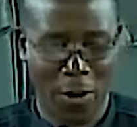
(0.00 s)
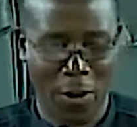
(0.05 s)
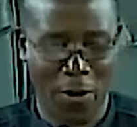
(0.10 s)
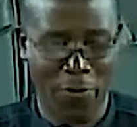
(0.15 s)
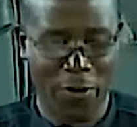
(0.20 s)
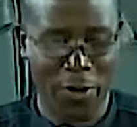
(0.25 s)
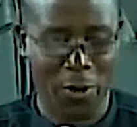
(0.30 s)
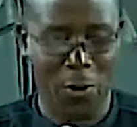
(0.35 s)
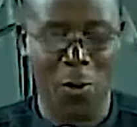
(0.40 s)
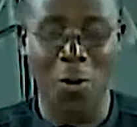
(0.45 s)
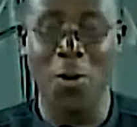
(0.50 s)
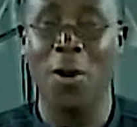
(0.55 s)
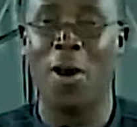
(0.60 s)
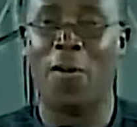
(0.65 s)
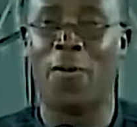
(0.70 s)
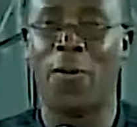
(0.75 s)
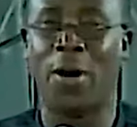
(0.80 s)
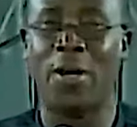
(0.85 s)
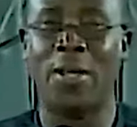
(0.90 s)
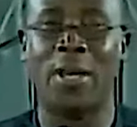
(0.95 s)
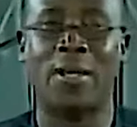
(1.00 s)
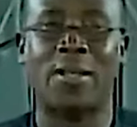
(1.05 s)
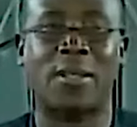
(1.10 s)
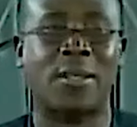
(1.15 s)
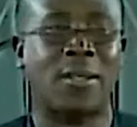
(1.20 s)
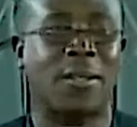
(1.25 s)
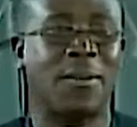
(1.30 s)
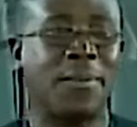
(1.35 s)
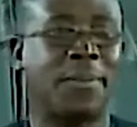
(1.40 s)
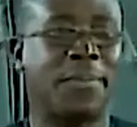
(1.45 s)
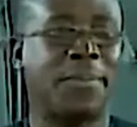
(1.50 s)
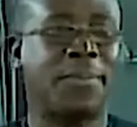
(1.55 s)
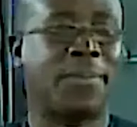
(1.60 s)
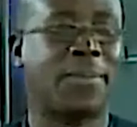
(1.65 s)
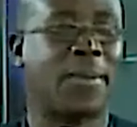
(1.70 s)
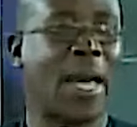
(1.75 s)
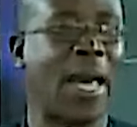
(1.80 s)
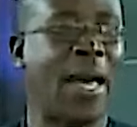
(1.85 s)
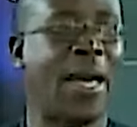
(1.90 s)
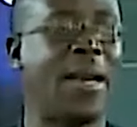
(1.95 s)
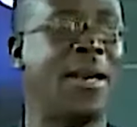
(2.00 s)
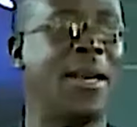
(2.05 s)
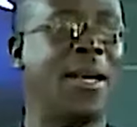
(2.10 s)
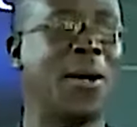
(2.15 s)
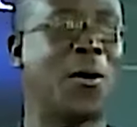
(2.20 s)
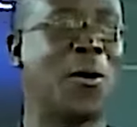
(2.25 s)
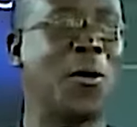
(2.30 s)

of the good of others. Any